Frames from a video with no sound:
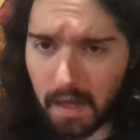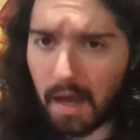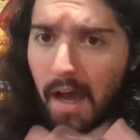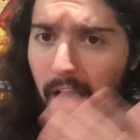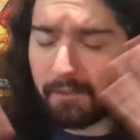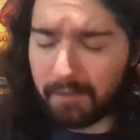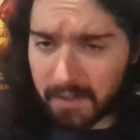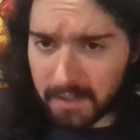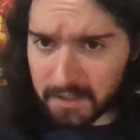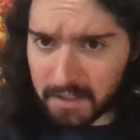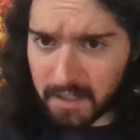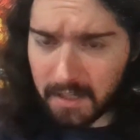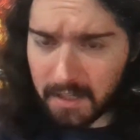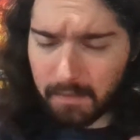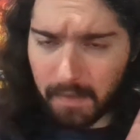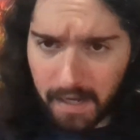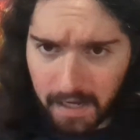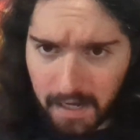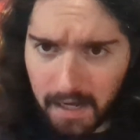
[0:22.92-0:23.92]
Obviously,
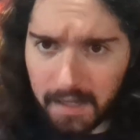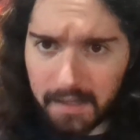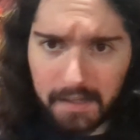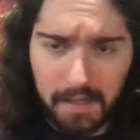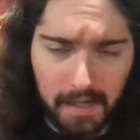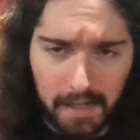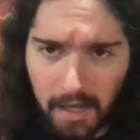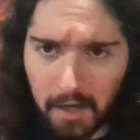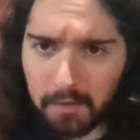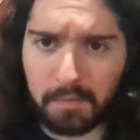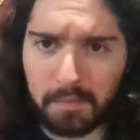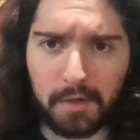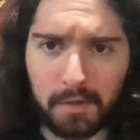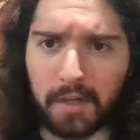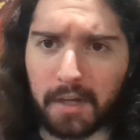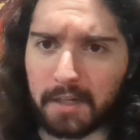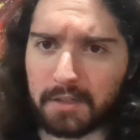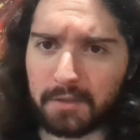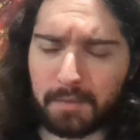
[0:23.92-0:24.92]
my content
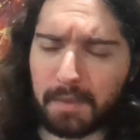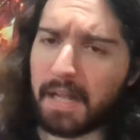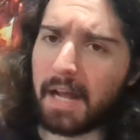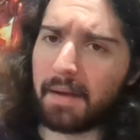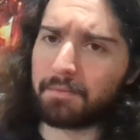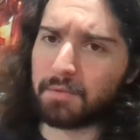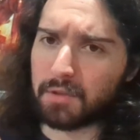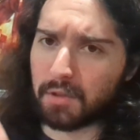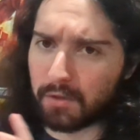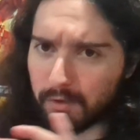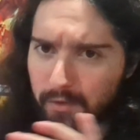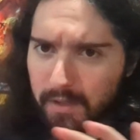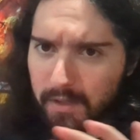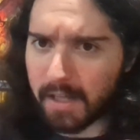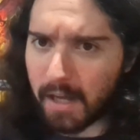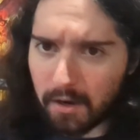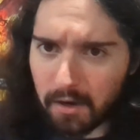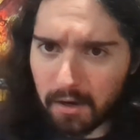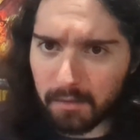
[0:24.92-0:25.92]
output has been absolutely
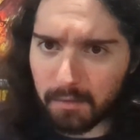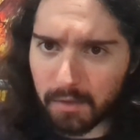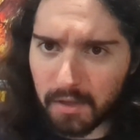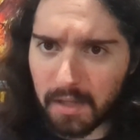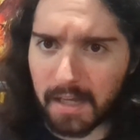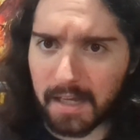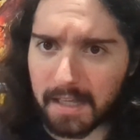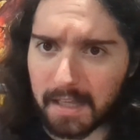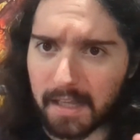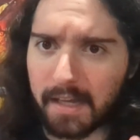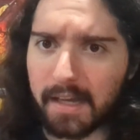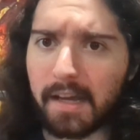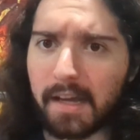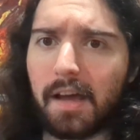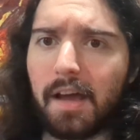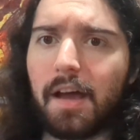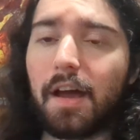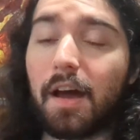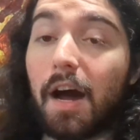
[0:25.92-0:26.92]
terrible lately,
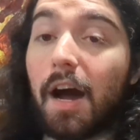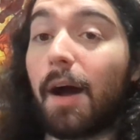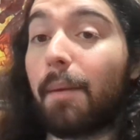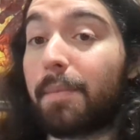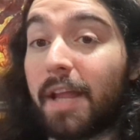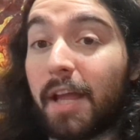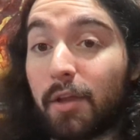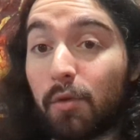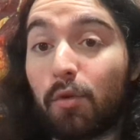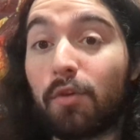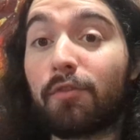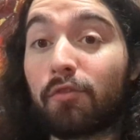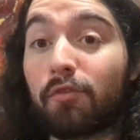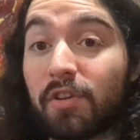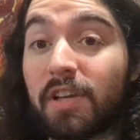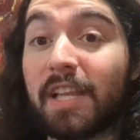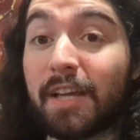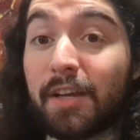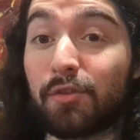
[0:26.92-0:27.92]
but I do have a
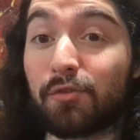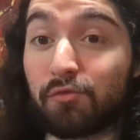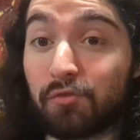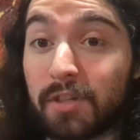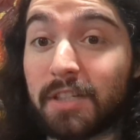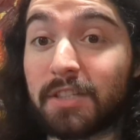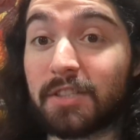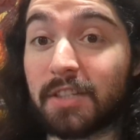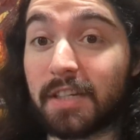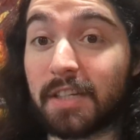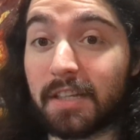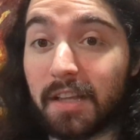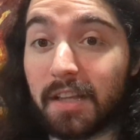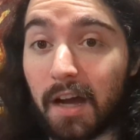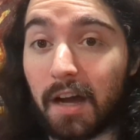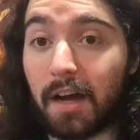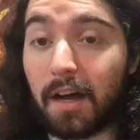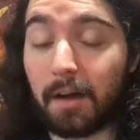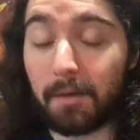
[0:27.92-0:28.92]
really good reason.
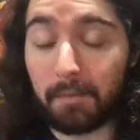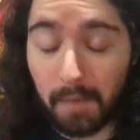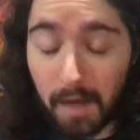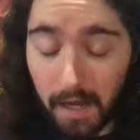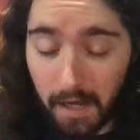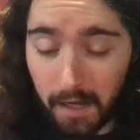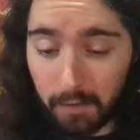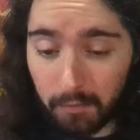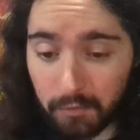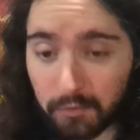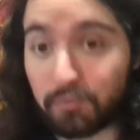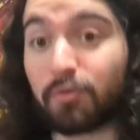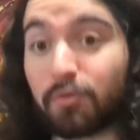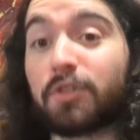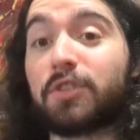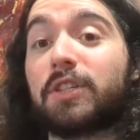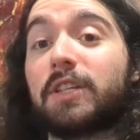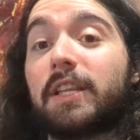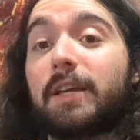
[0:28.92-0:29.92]
I was
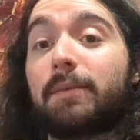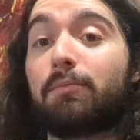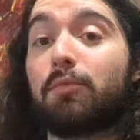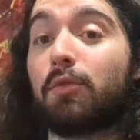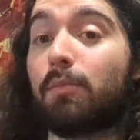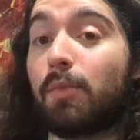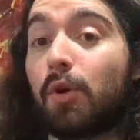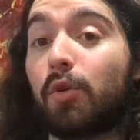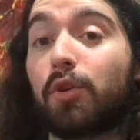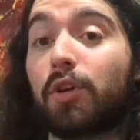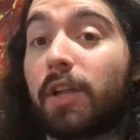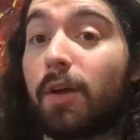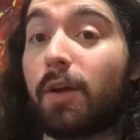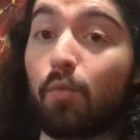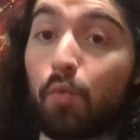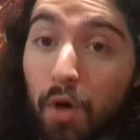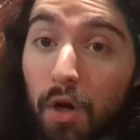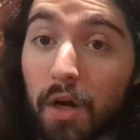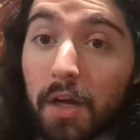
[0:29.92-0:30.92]
recently promoted
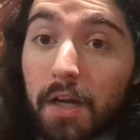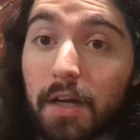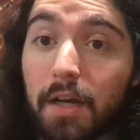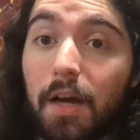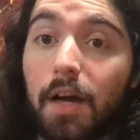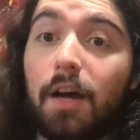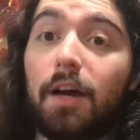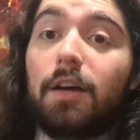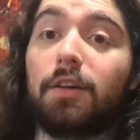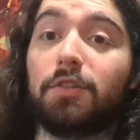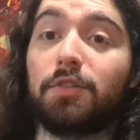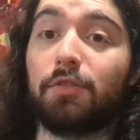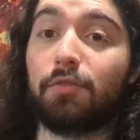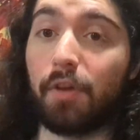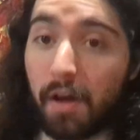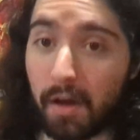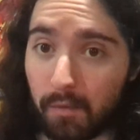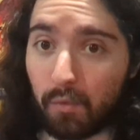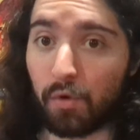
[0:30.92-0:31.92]
at work, so
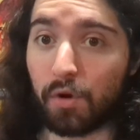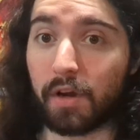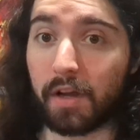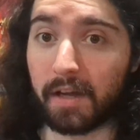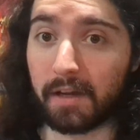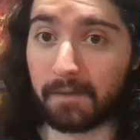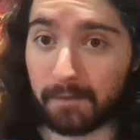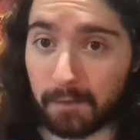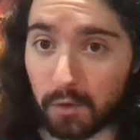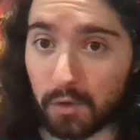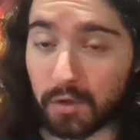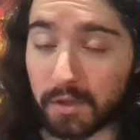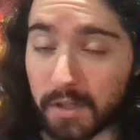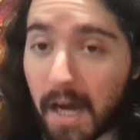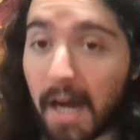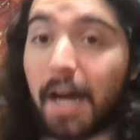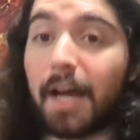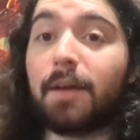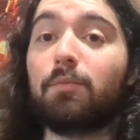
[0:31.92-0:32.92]
now I'm working
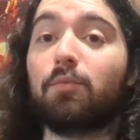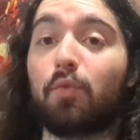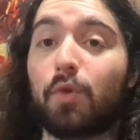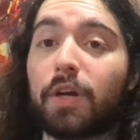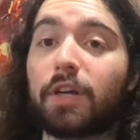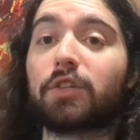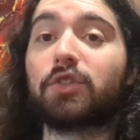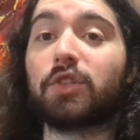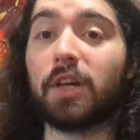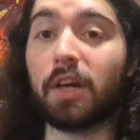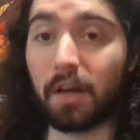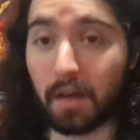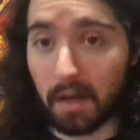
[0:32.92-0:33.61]
full-time, which